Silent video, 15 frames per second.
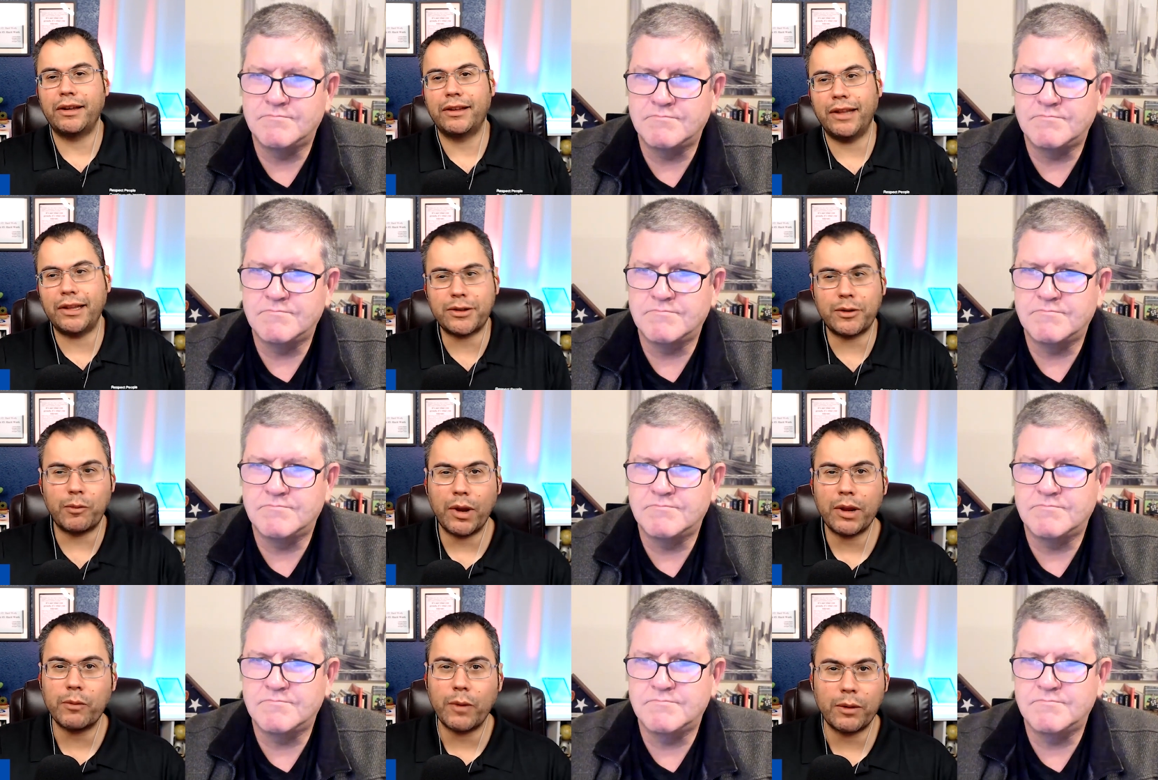Speaker 1: That's a
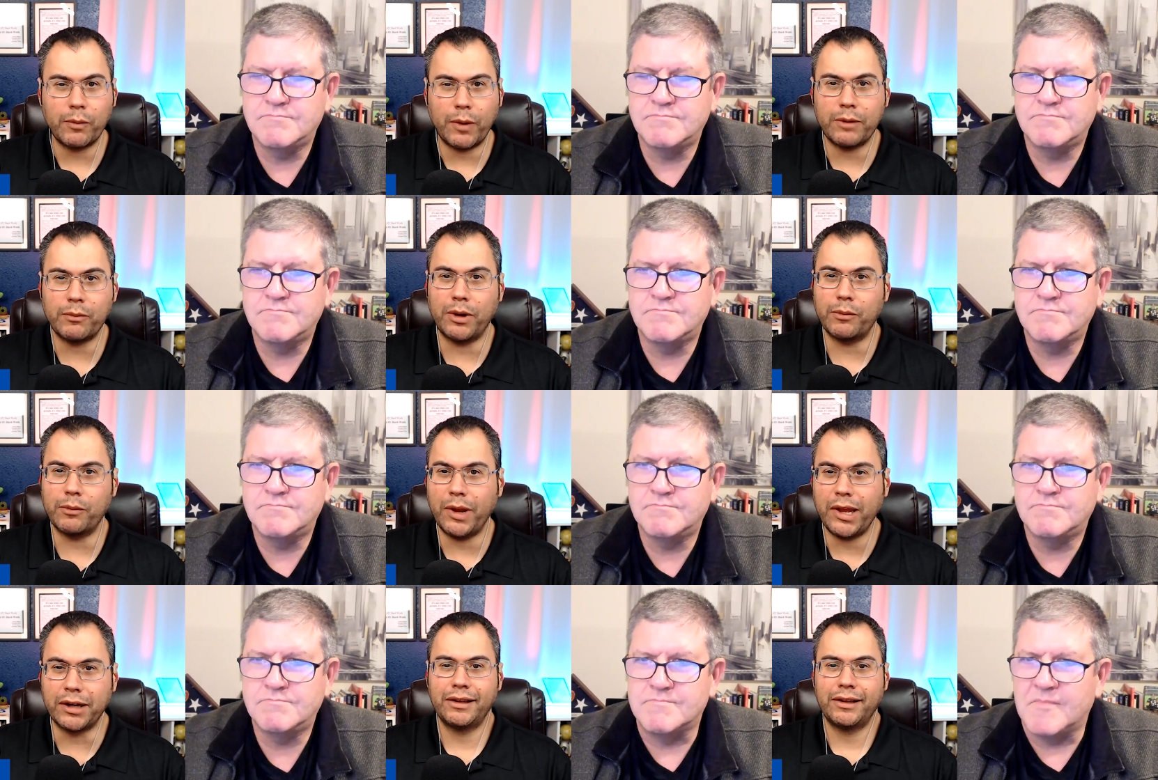win win win win
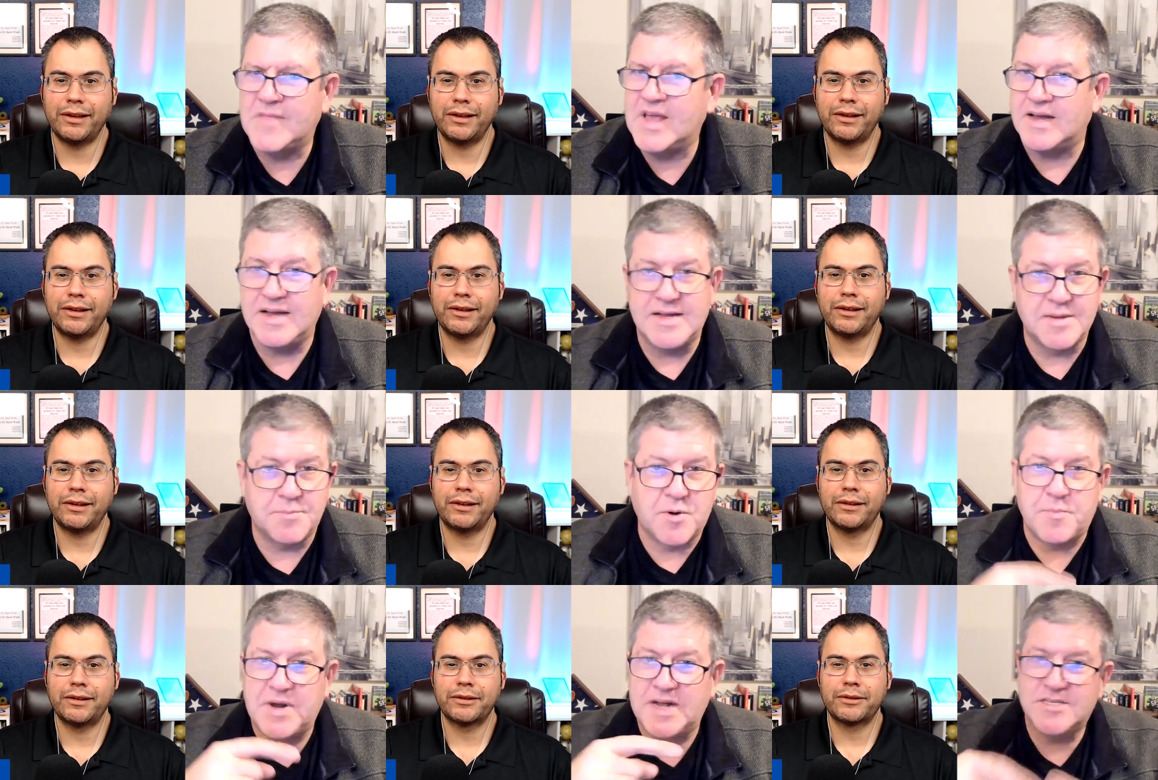win.
Speaker 2: Yeah, and
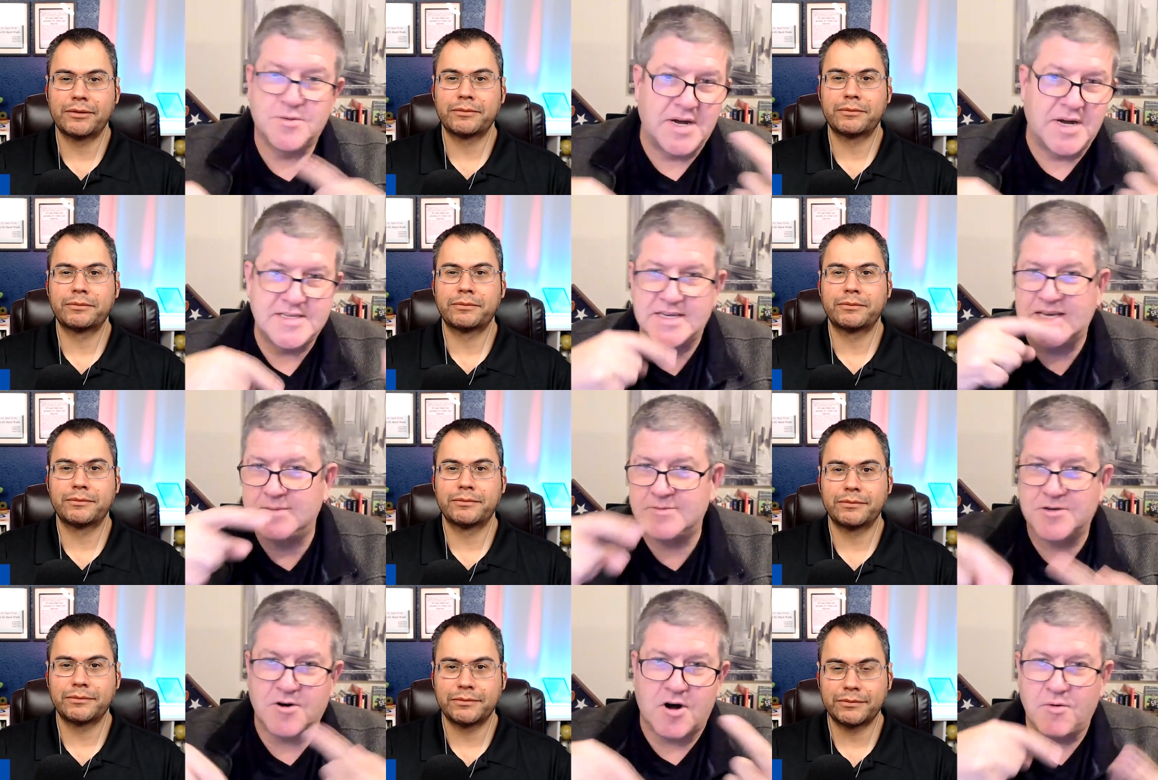it perpetuates, it
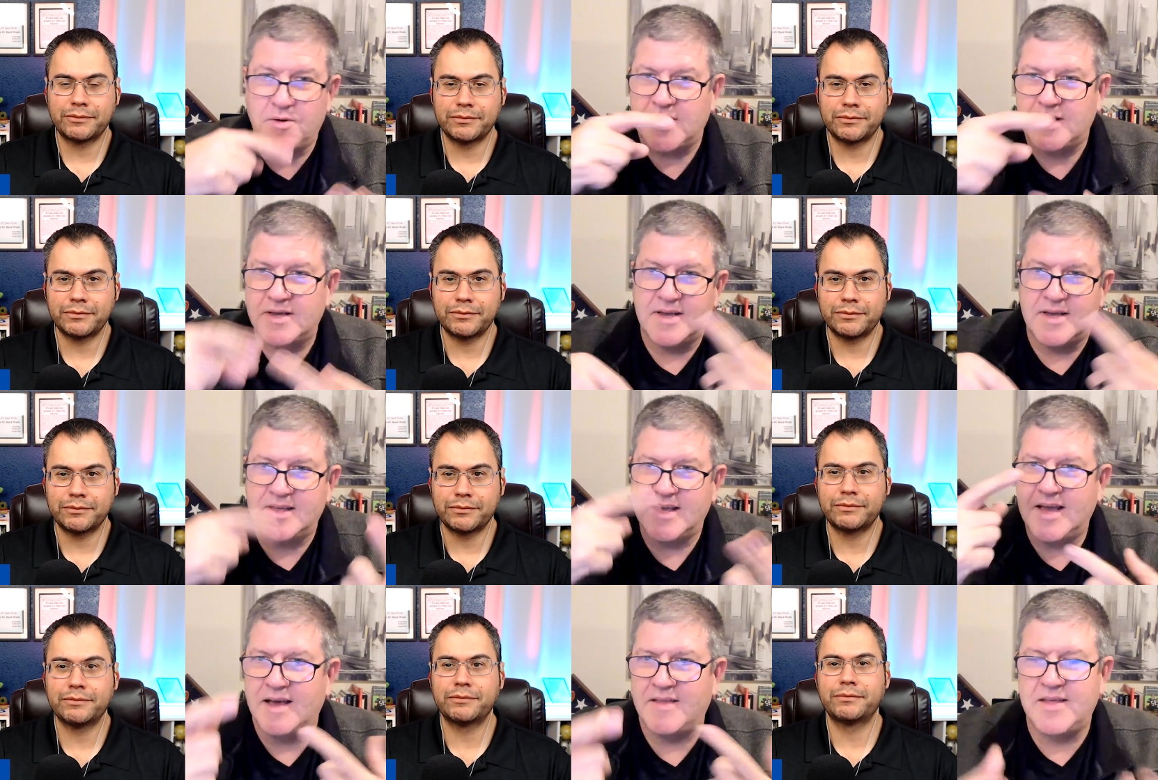keeps growing.
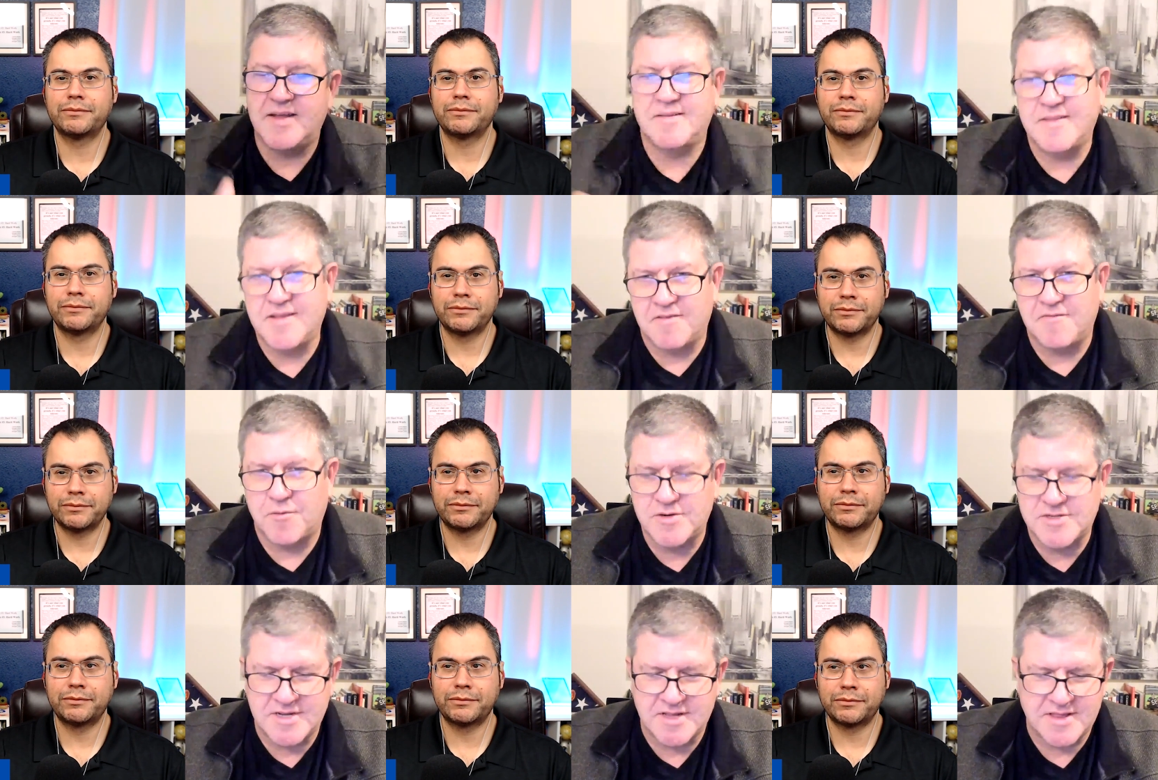Yeah, and then the
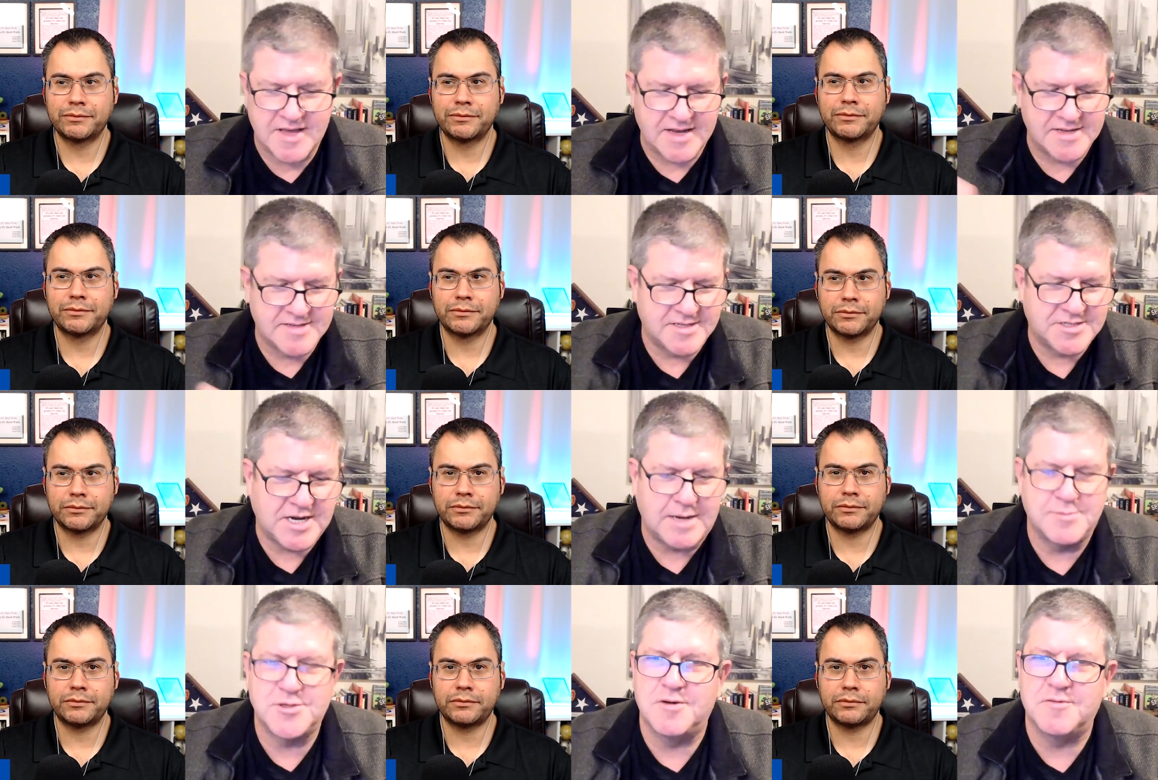unfortunate thing is the
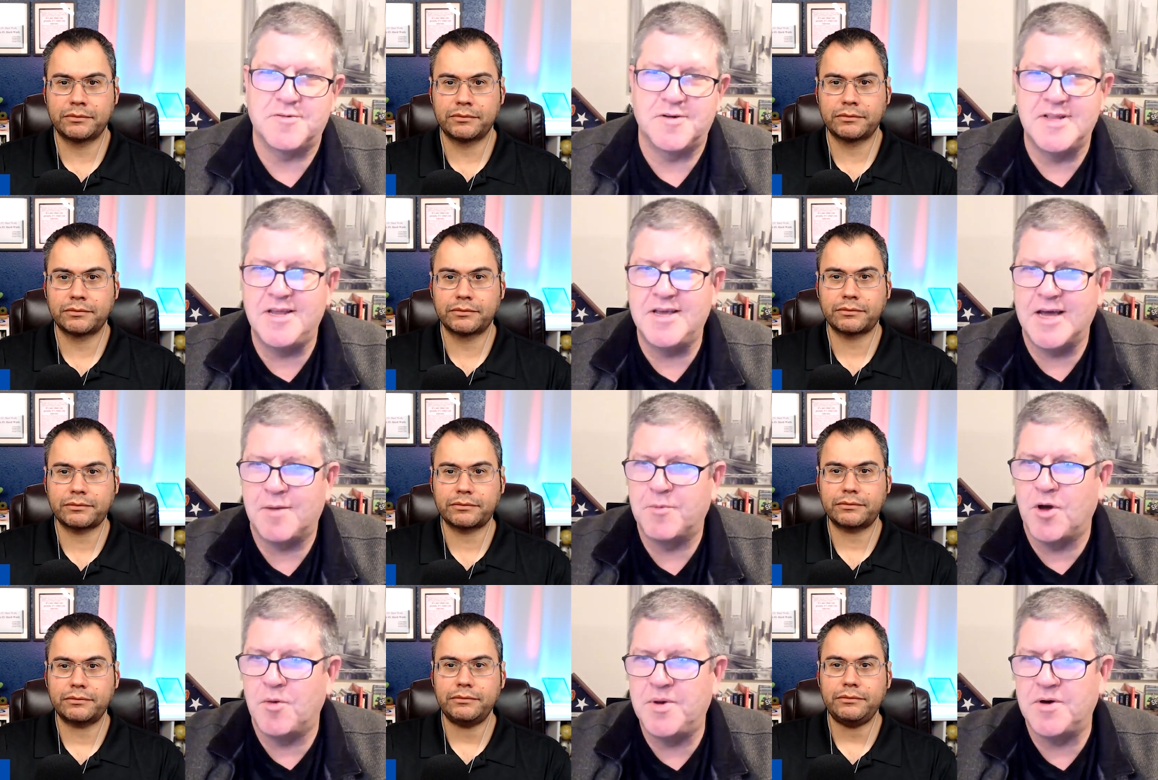job's over, and then you got
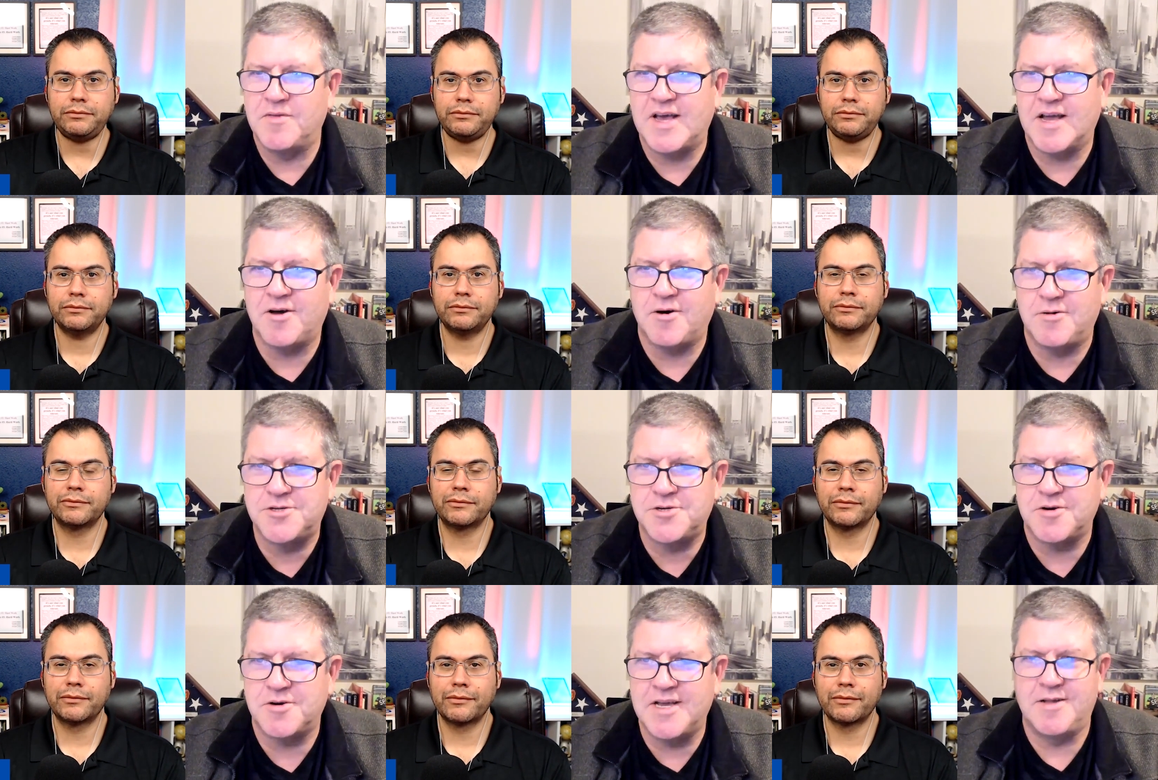to go build that
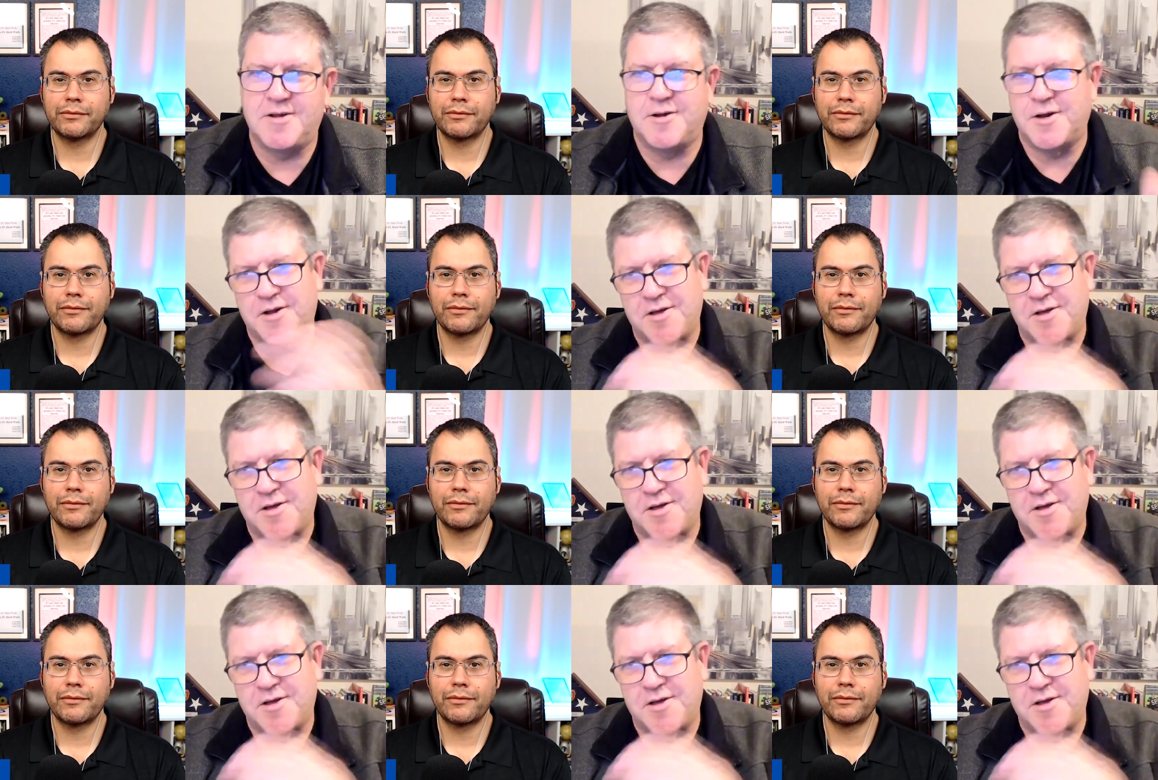culture again on